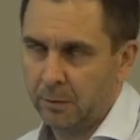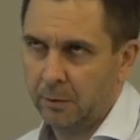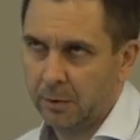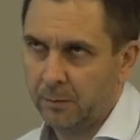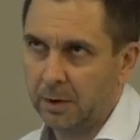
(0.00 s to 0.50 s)

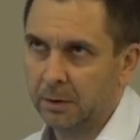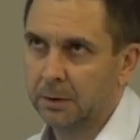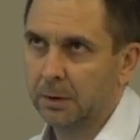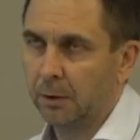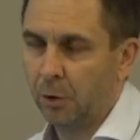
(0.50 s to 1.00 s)
Orgbalt
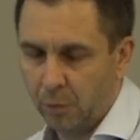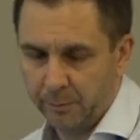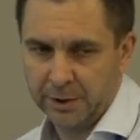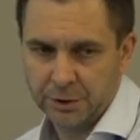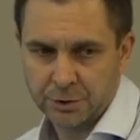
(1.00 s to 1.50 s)

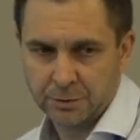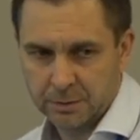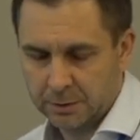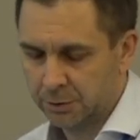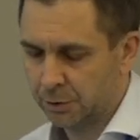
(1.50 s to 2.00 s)
homepage,
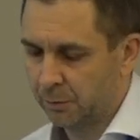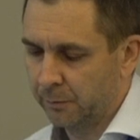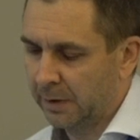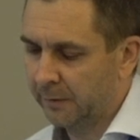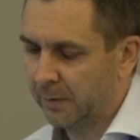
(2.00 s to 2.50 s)
so
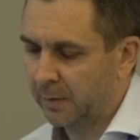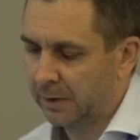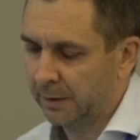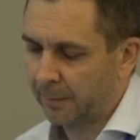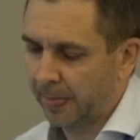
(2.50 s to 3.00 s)

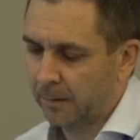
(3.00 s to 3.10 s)
everybody